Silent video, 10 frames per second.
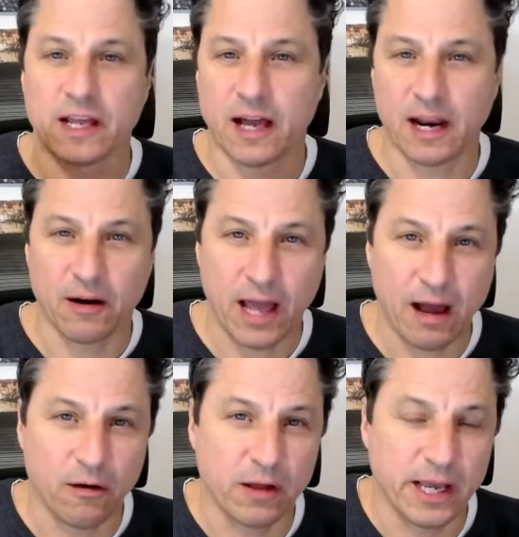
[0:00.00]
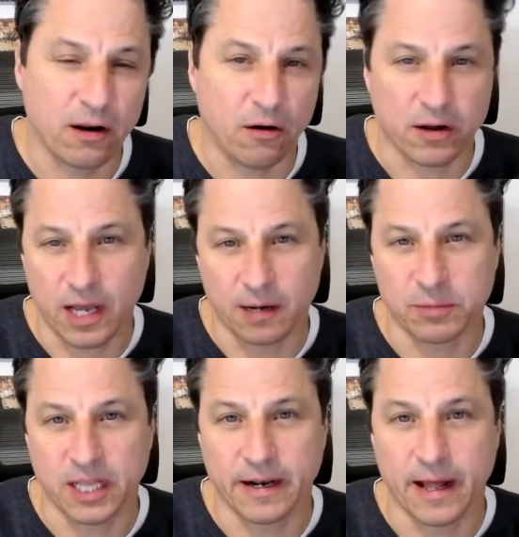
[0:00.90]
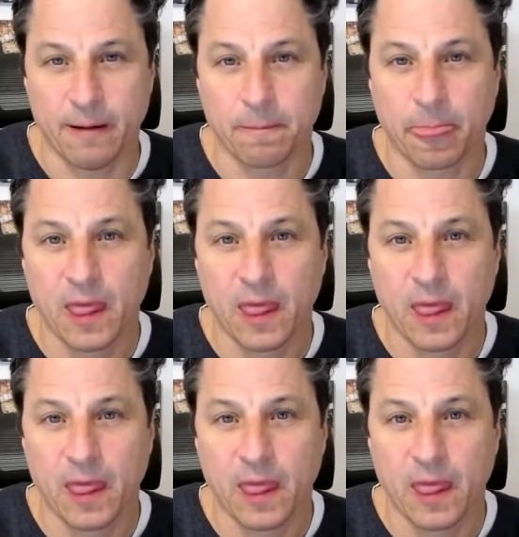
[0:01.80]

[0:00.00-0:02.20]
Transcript: kind of how it all kind of played out.